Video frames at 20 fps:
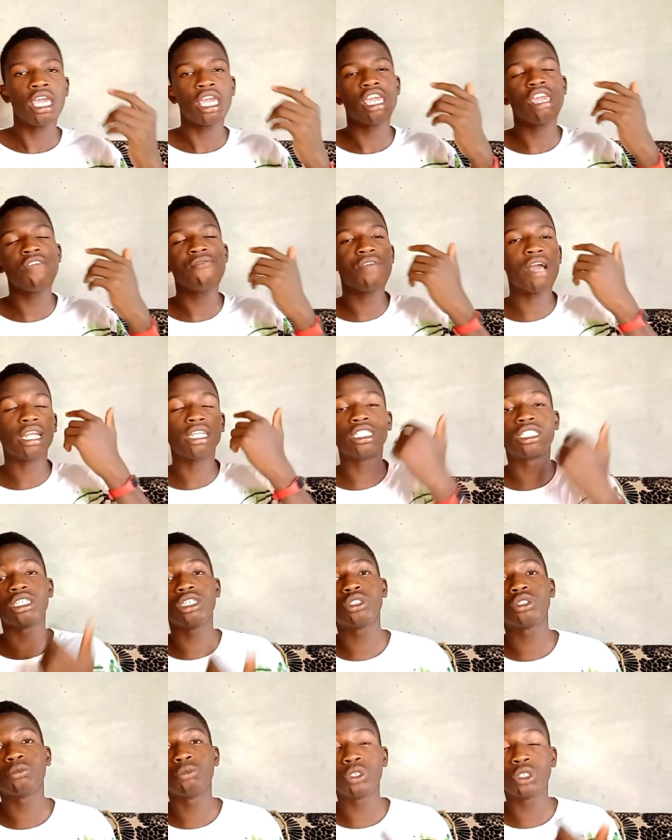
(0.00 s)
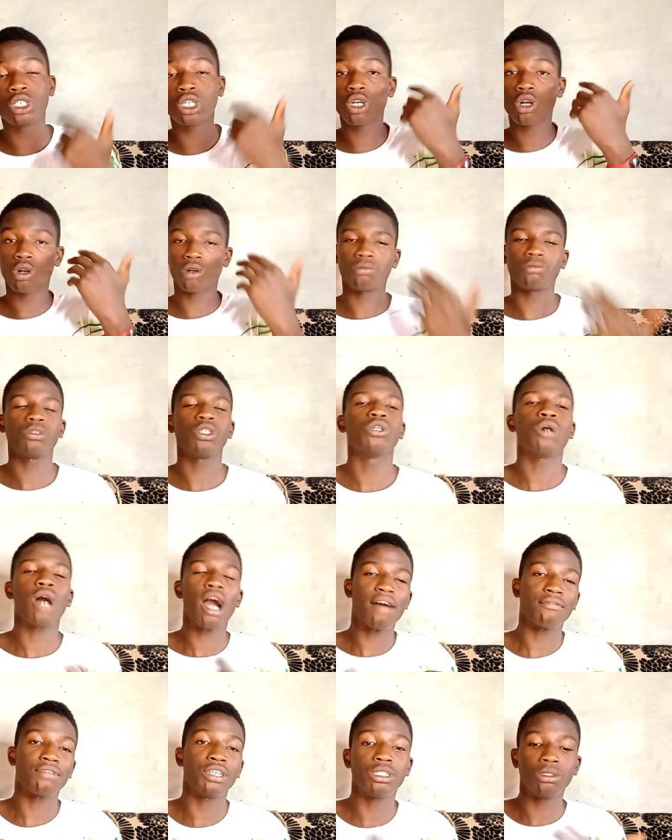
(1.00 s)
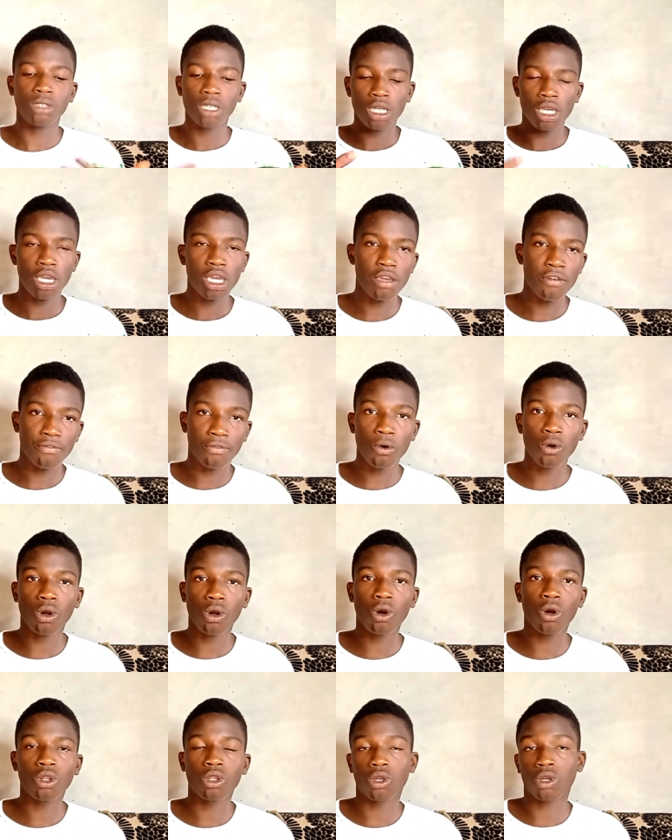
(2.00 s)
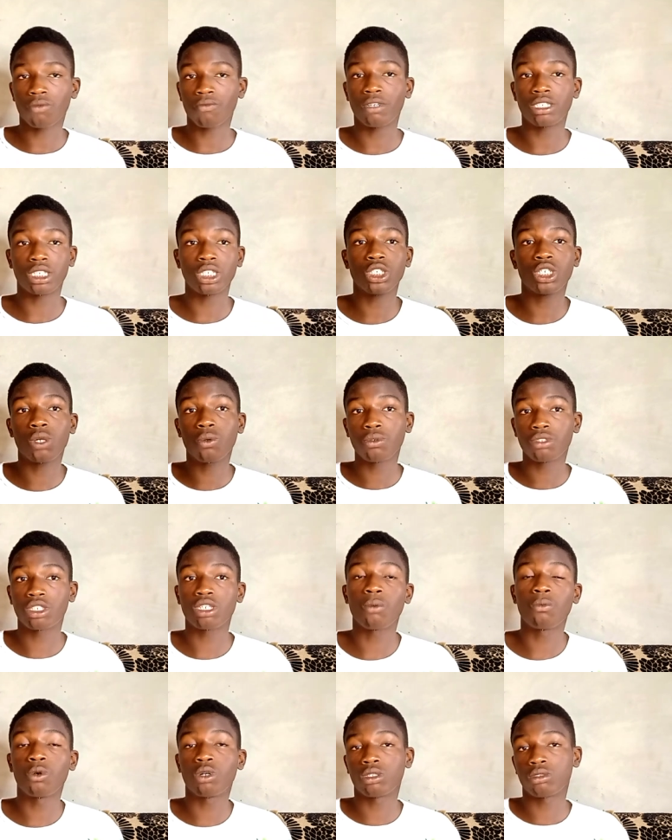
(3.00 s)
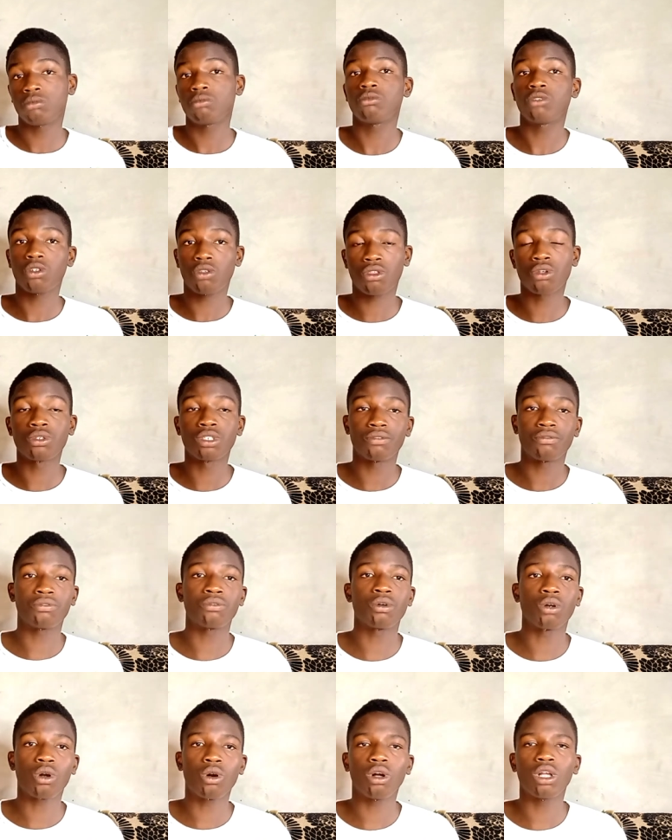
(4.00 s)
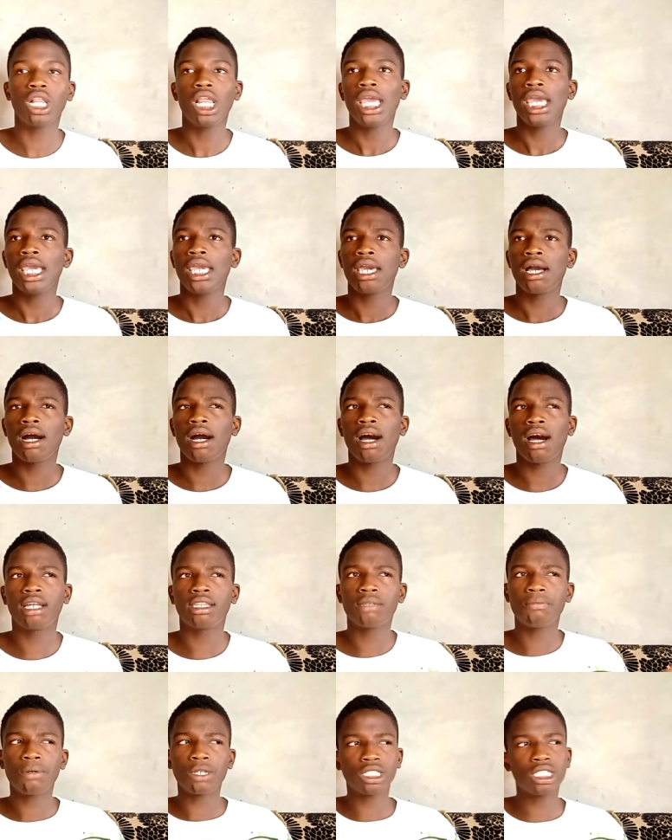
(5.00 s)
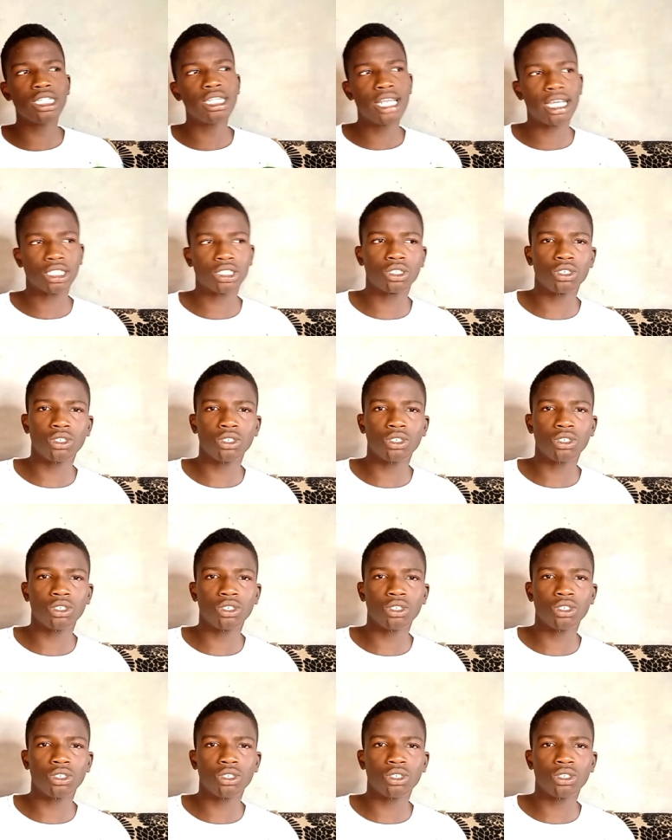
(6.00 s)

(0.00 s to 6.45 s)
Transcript: if you are listening to music or you know having the phone call or conversation with someone through the phone call, uh, the person next to